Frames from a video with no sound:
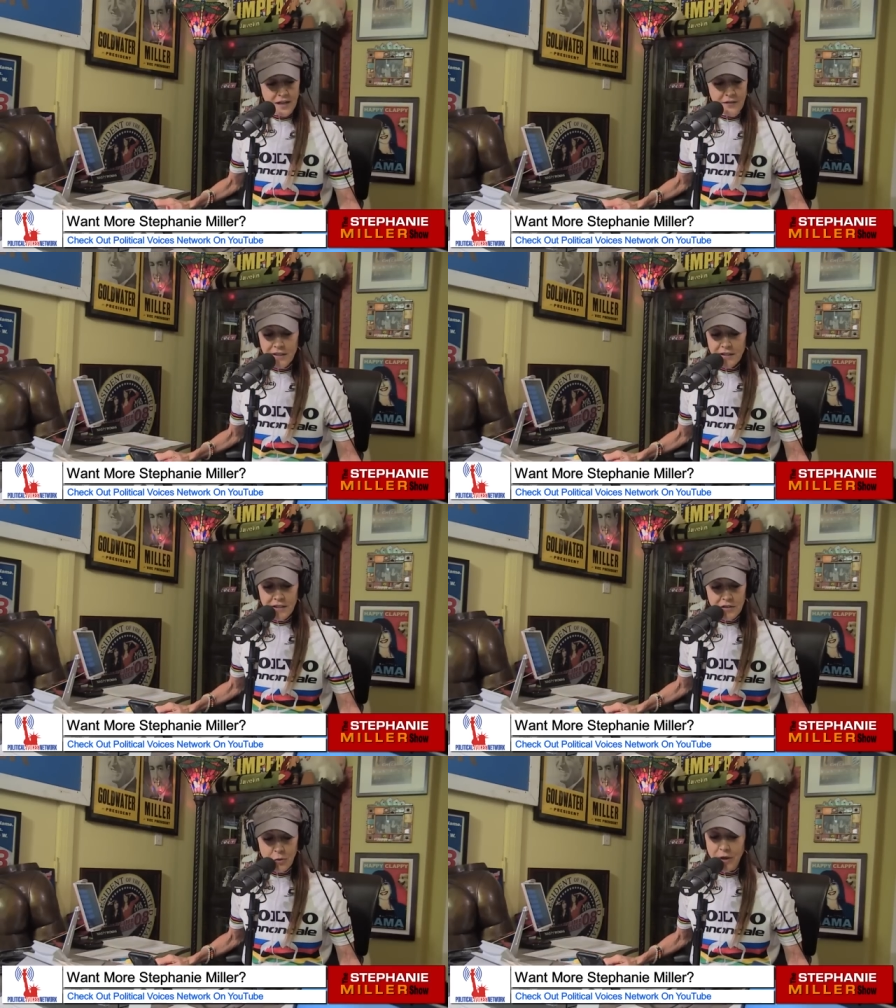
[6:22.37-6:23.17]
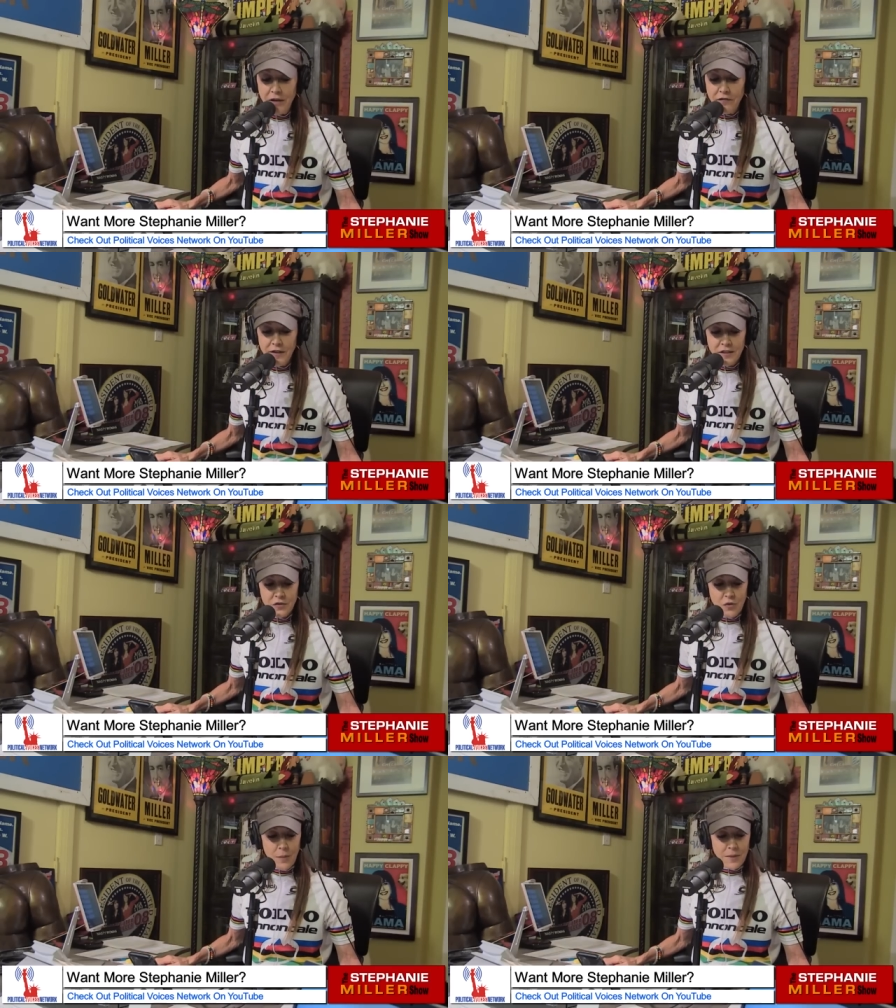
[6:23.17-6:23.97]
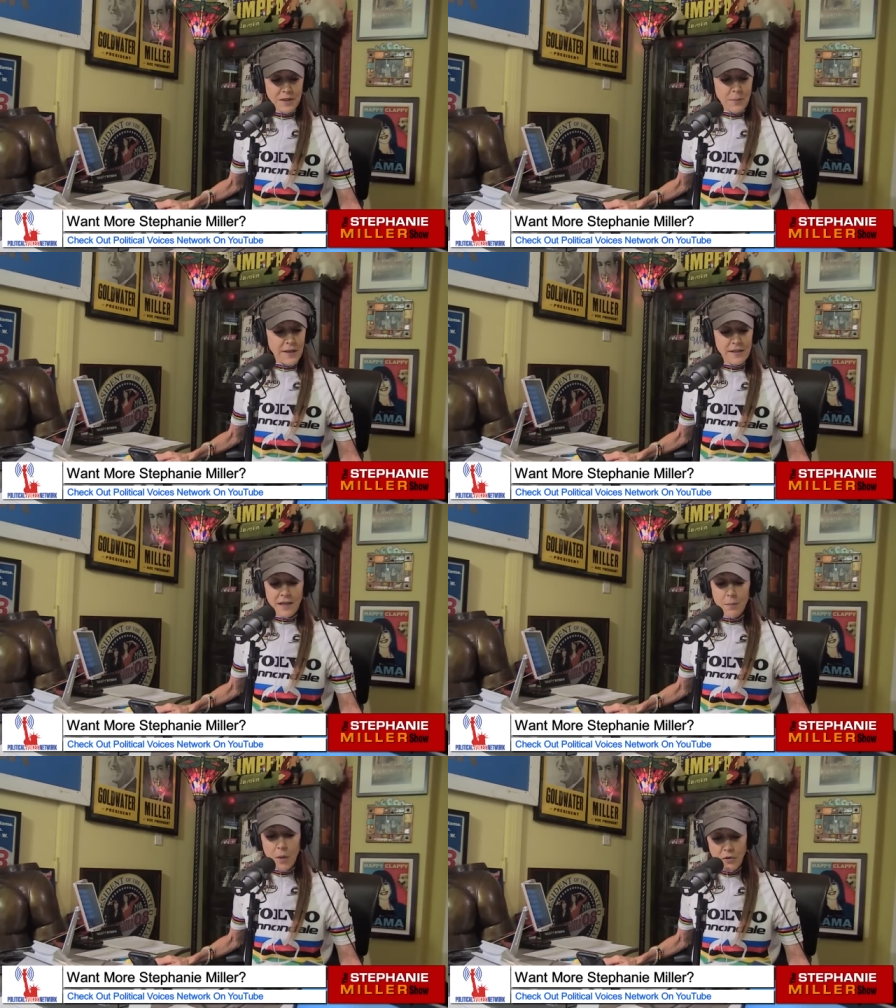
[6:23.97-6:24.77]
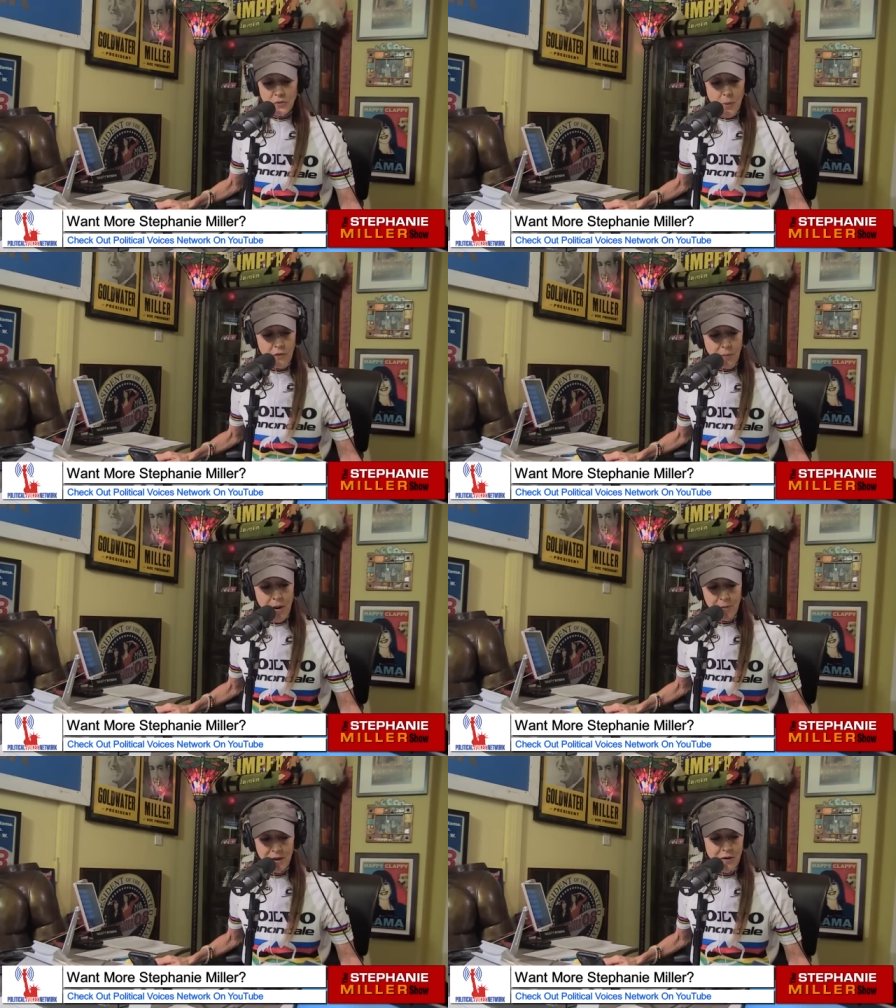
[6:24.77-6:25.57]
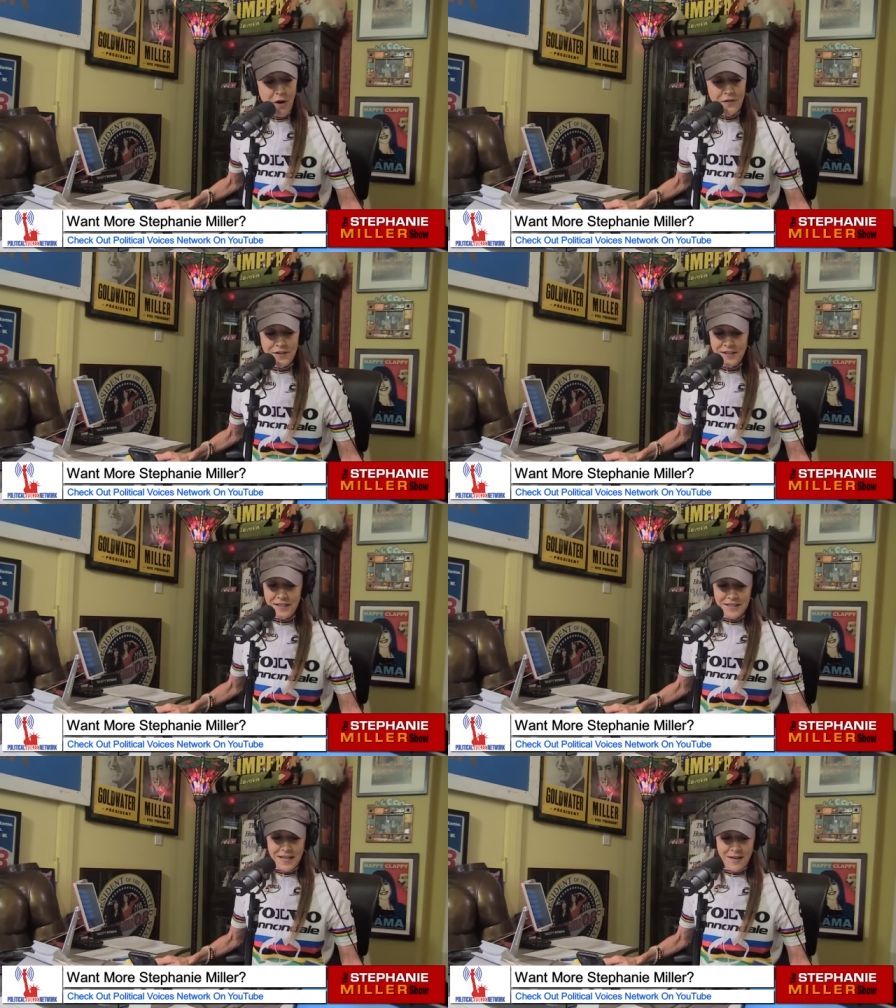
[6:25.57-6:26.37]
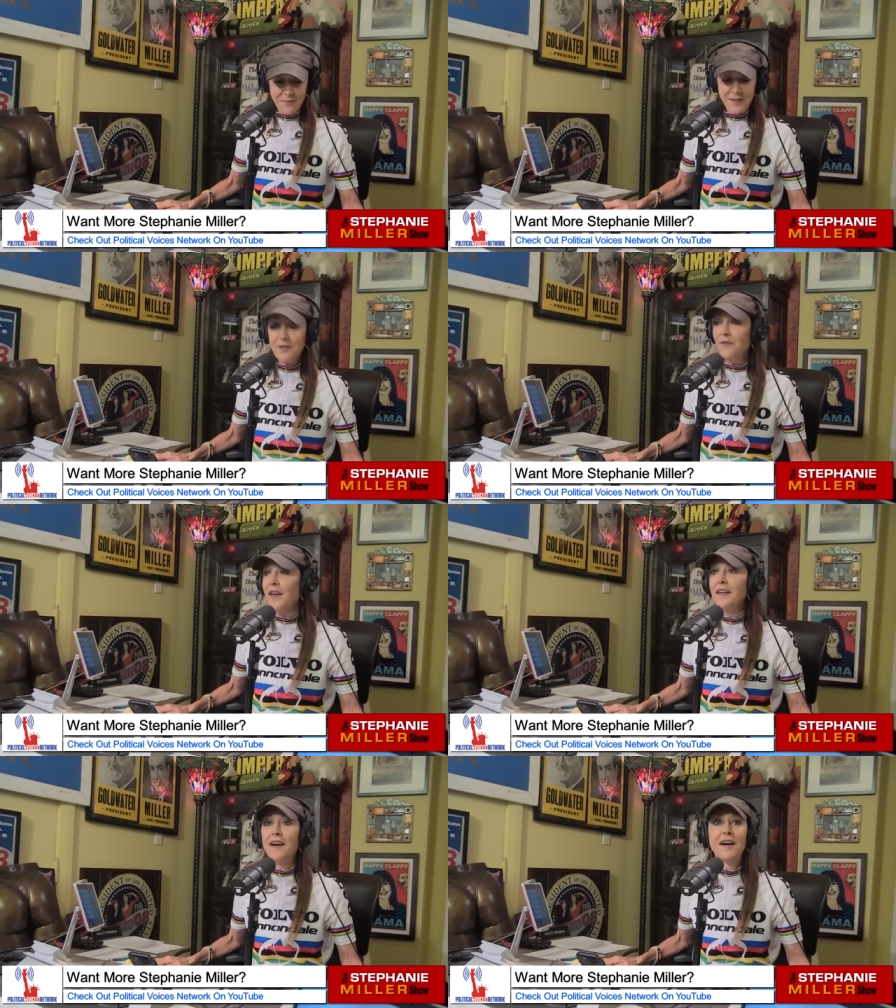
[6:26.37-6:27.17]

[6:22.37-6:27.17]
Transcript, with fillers: even get to this story yet. Feds dropping subpoenas on multiple Republican offices inside Pennsylvania.